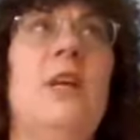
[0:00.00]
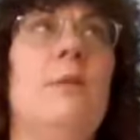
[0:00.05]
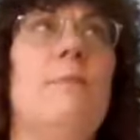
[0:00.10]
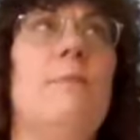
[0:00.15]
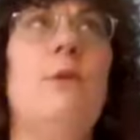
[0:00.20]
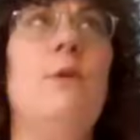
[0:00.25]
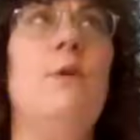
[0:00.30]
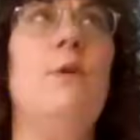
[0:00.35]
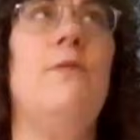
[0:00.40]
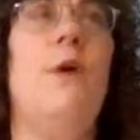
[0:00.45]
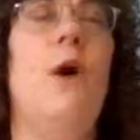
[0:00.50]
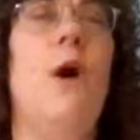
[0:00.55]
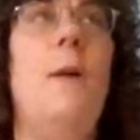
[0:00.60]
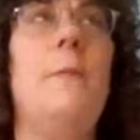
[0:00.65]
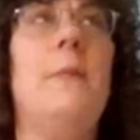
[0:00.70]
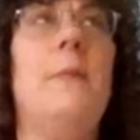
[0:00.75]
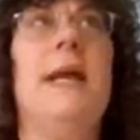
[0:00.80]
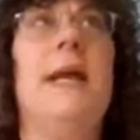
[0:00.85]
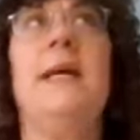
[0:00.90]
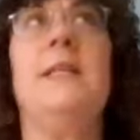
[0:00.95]
she had a beautiful
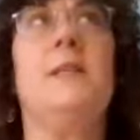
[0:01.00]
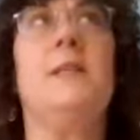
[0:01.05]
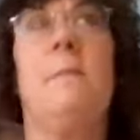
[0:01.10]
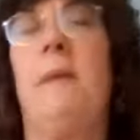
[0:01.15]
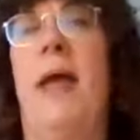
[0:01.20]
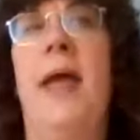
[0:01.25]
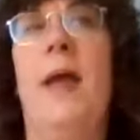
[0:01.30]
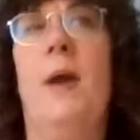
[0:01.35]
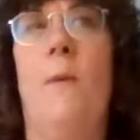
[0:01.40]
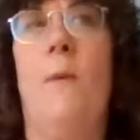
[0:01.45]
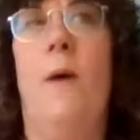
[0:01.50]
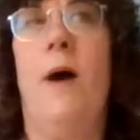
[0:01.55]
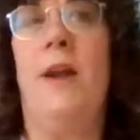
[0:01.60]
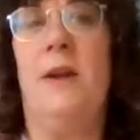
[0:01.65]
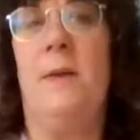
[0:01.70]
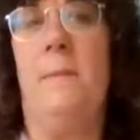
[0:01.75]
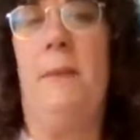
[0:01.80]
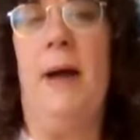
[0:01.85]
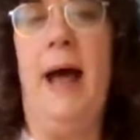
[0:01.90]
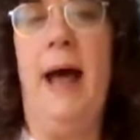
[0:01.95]
home, and I guess a bank
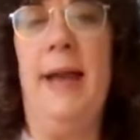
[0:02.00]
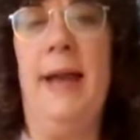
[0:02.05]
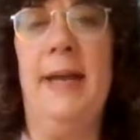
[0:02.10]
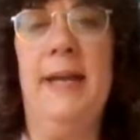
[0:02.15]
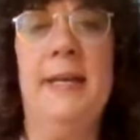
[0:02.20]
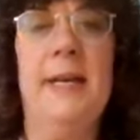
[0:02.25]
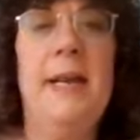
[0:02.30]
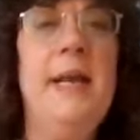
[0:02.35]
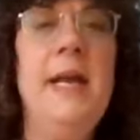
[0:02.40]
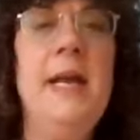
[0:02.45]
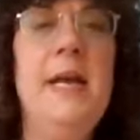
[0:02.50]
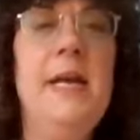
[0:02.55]
wanted to buy it.